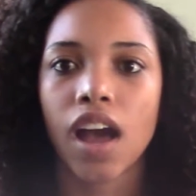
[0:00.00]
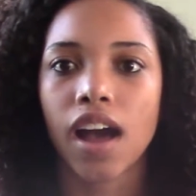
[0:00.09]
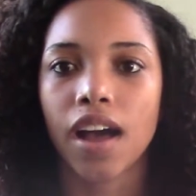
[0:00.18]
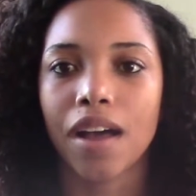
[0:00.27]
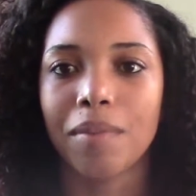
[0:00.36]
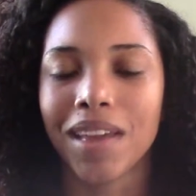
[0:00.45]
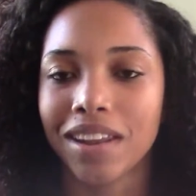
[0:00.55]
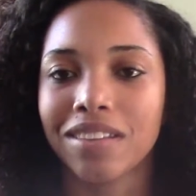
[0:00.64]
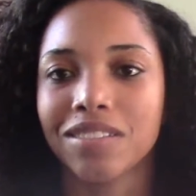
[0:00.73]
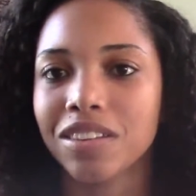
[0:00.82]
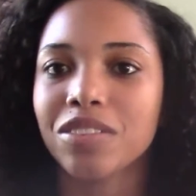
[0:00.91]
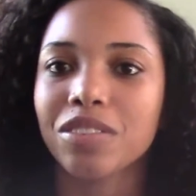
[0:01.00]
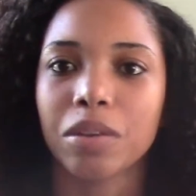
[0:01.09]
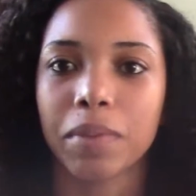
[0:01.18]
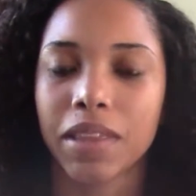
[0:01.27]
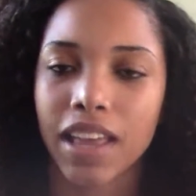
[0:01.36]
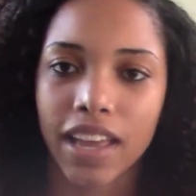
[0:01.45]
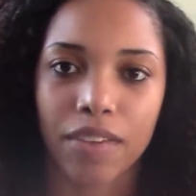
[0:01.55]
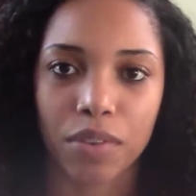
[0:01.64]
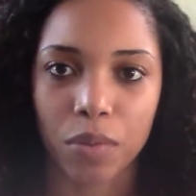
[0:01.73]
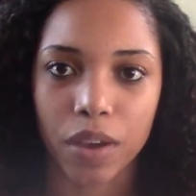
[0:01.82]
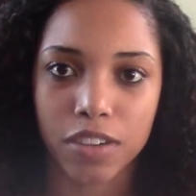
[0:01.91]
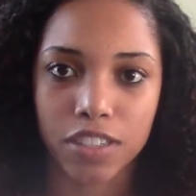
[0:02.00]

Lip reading: And it'll literally be like everywhere.